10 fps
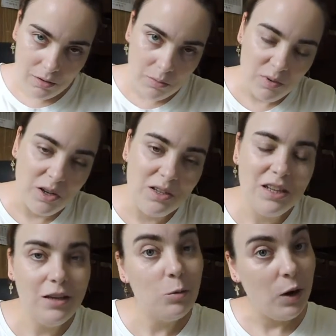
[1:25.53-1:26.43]
but
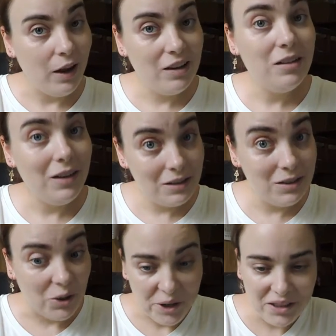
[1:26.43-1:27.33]
anyway, let's
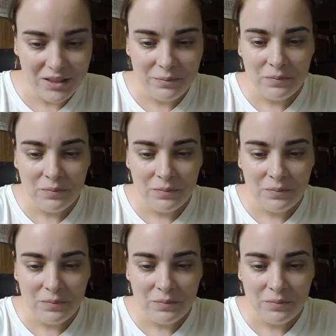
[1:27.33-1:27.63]
start.